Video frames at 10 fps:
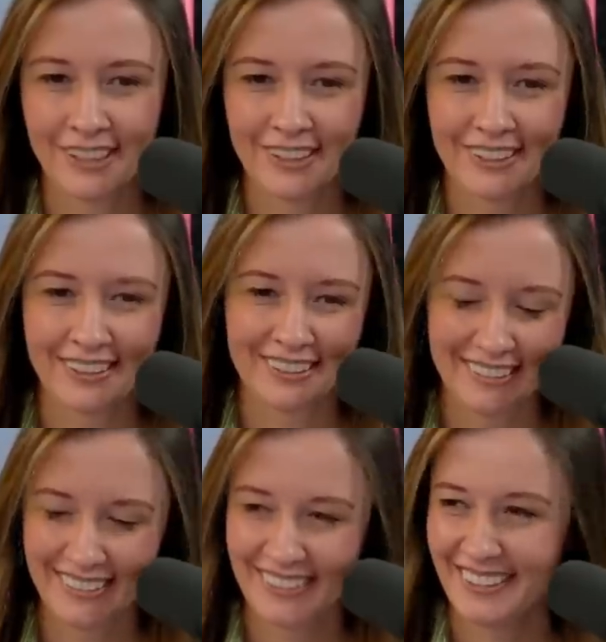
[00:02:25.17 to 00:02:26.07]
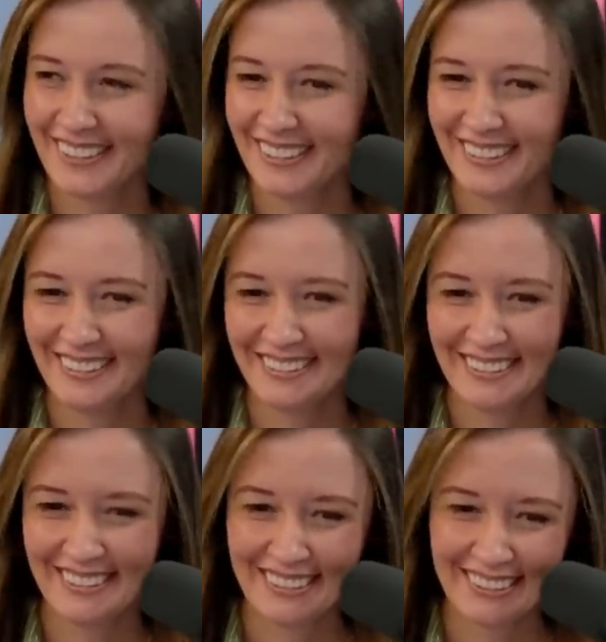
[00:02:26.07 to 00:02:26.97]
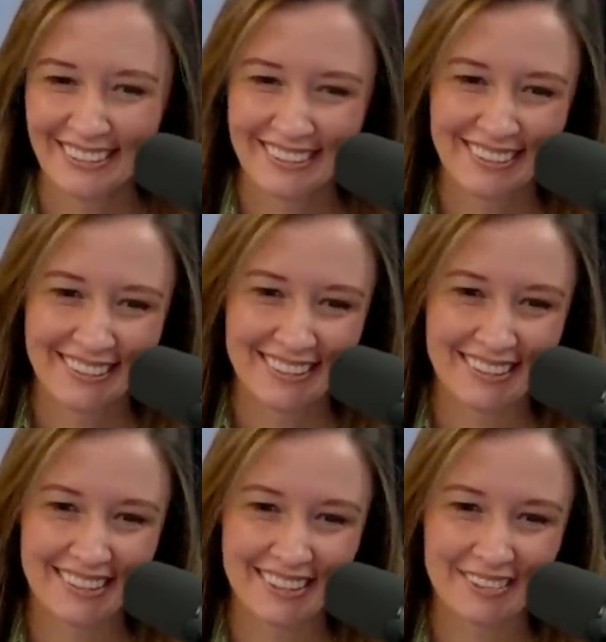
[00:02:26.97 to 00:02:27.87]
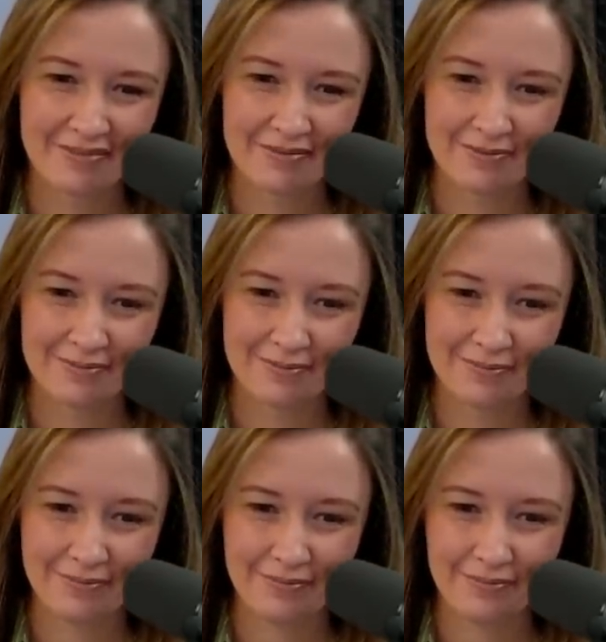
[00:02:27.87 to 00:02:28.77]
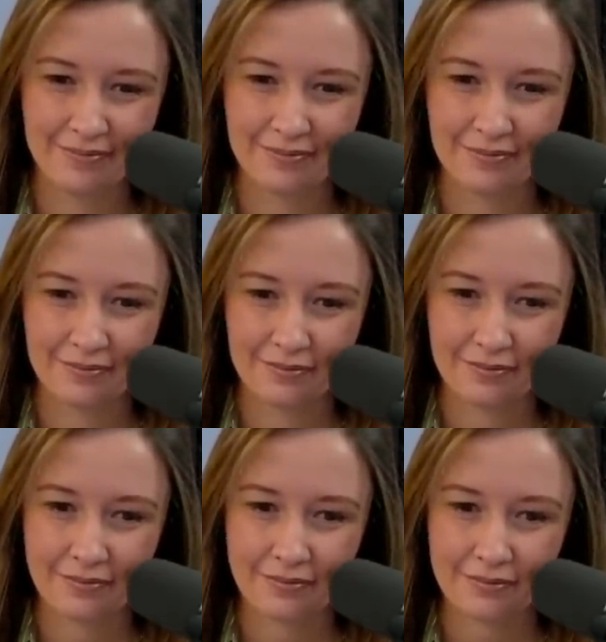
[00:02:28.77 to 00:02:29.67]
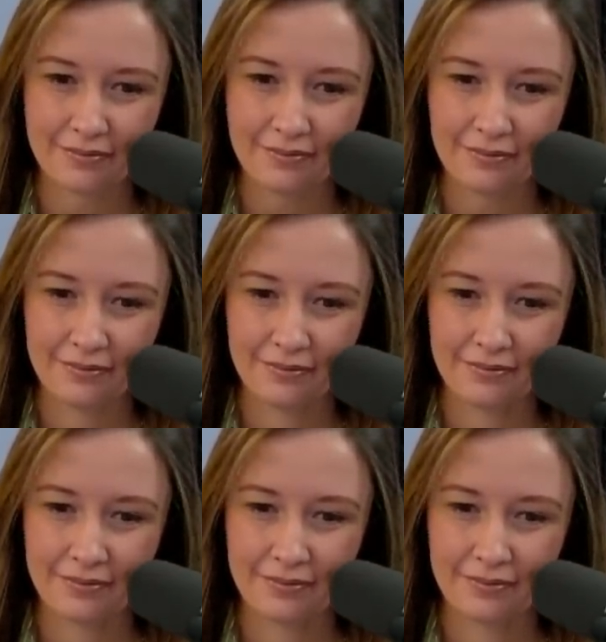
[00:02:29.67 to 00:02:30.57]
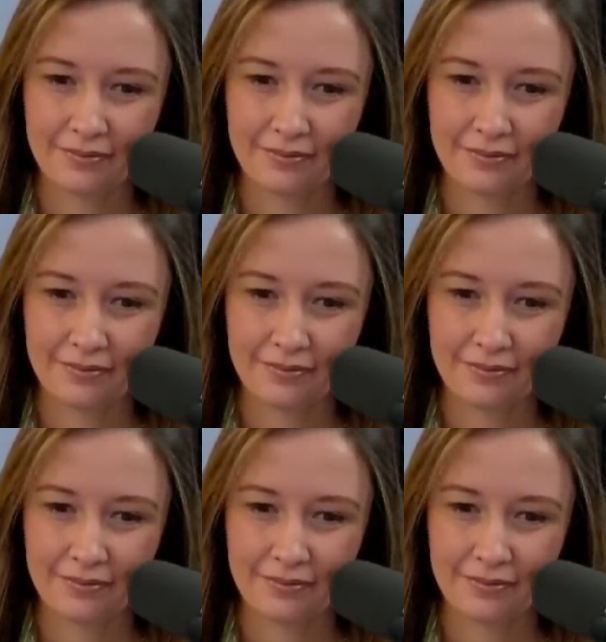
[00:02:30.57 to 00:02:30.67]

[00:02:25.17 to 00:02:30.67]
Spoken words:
(silent)